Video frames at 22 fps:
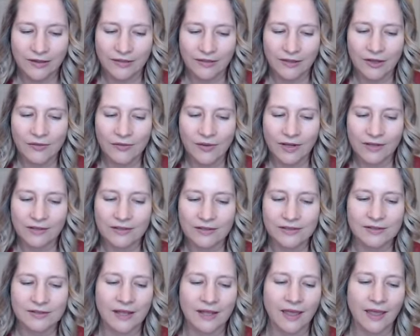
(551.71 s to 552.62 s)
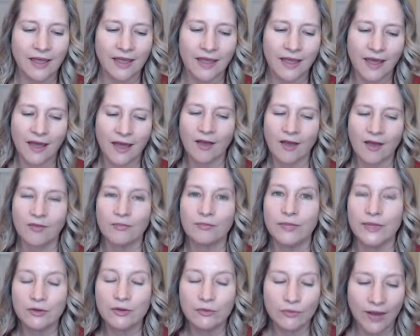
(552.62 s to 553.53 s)
They go on to say,
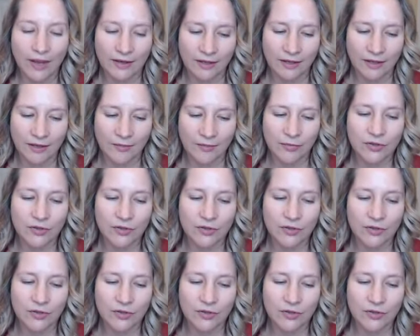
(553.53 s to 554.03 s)
be ready.